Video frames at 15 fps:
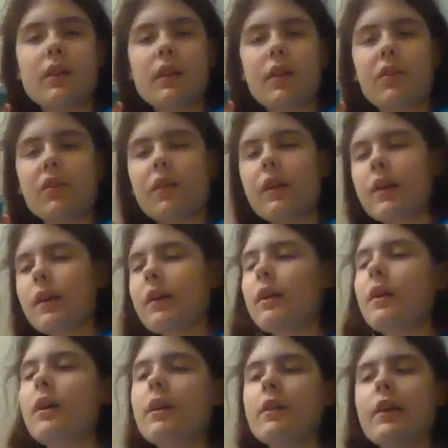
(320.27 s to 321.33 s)
this thing,
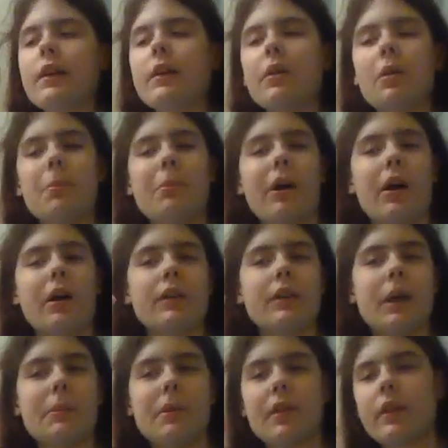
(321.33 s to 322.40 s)
it's like a little pod
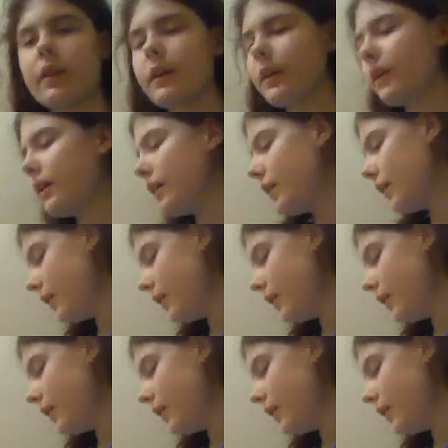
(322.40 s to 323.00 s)
type of thing.